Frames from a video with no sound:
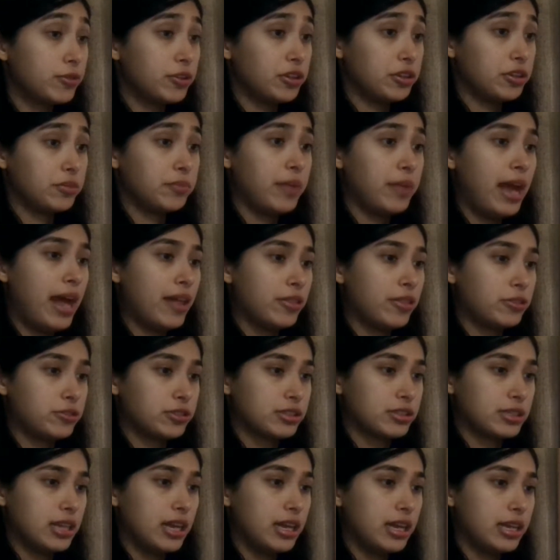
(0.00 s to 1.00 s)
your math or
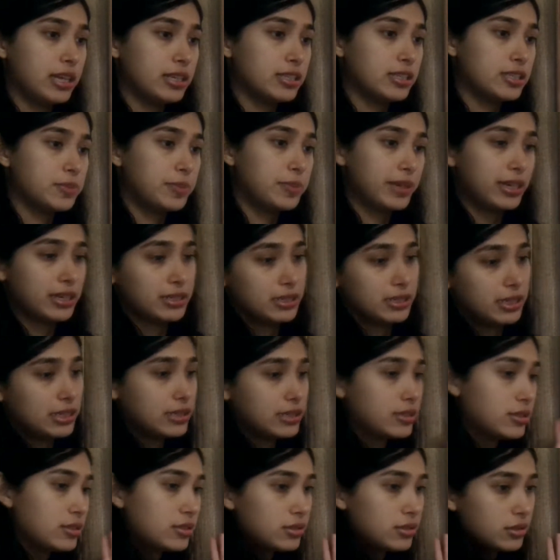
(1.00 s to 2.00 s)
science, because
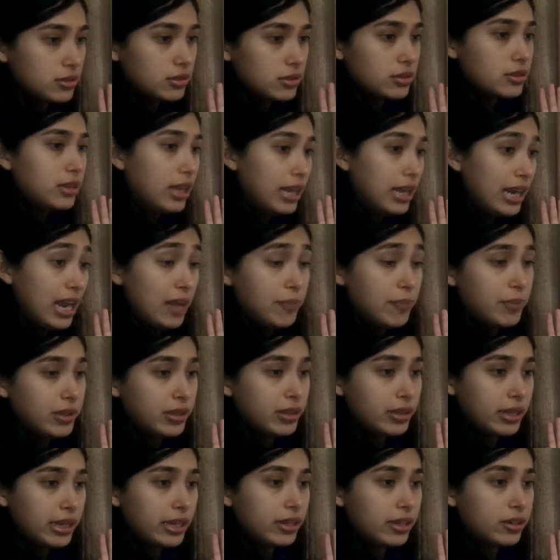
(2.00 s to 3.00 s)
that
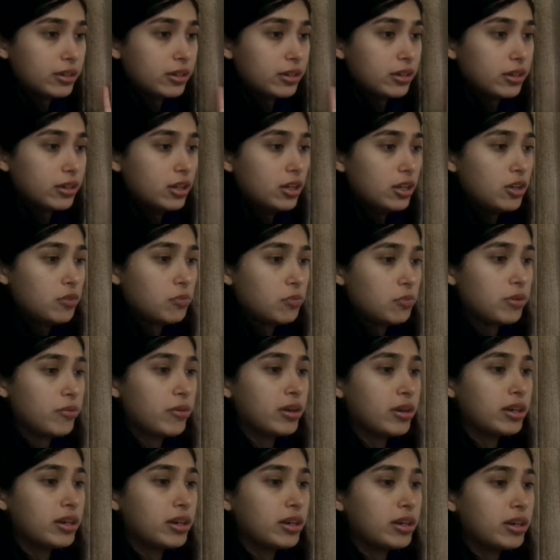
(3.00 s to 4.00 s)
happened later. We
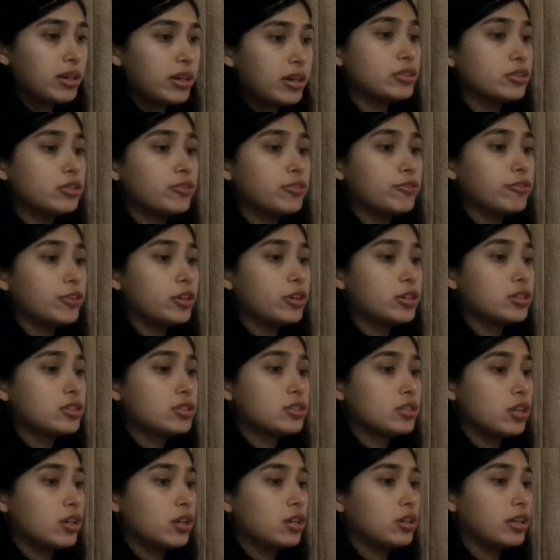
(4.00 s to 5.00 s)
want to test you
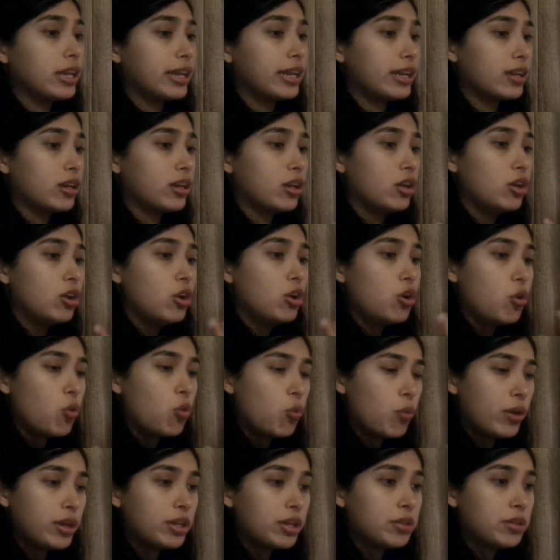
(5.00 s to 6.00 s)
first on like
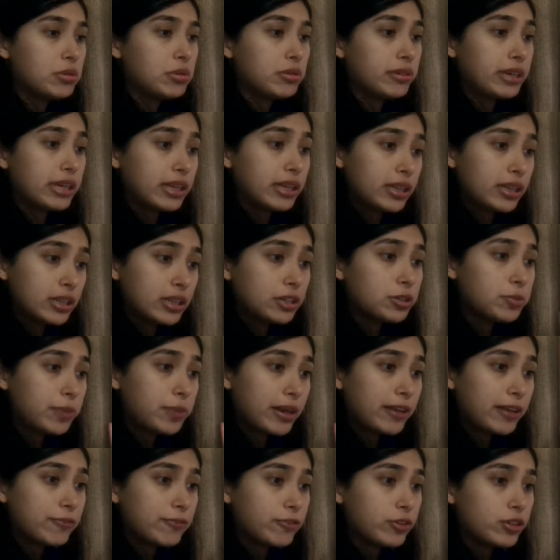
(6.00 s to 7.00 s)
what you already cleared
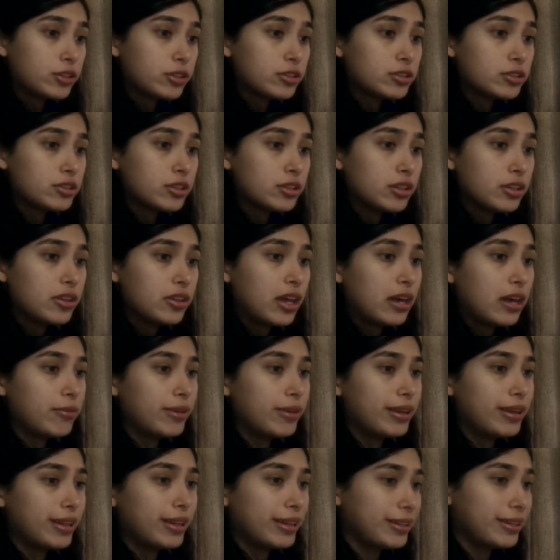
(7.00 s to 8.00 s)
by first. That
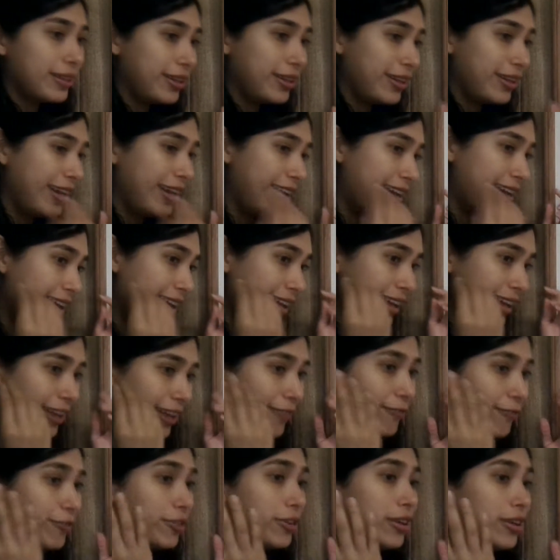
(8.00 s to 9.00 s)
way, like
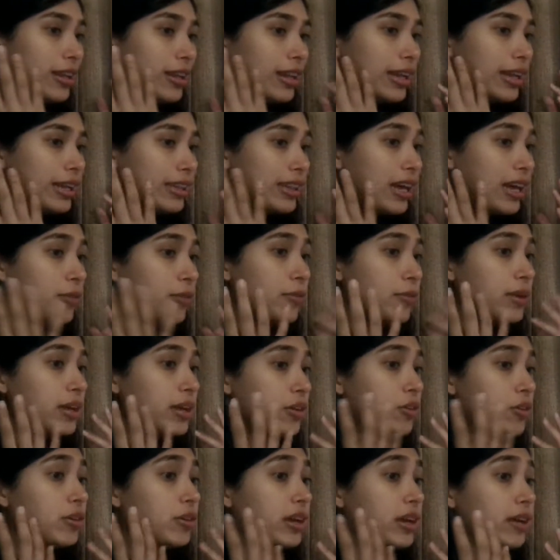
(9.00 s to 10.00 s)
that way
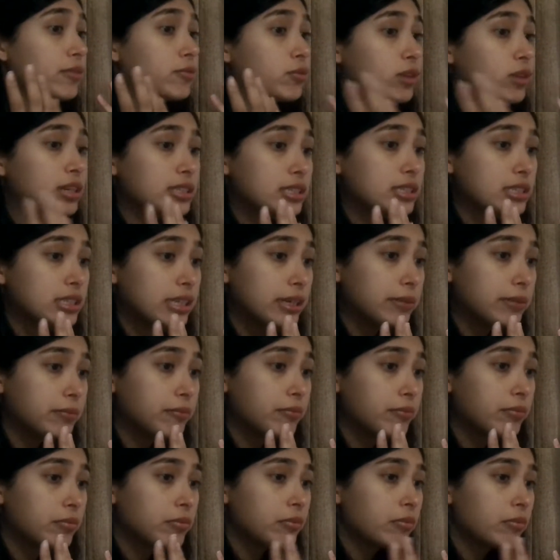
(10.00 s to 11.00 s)
you don't get
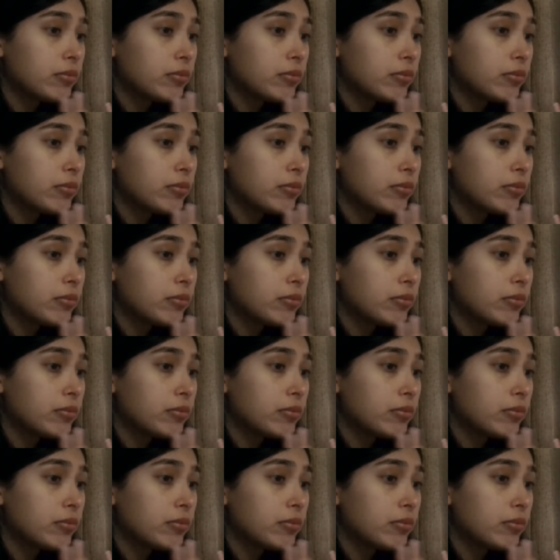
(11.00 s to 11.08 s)
rusty.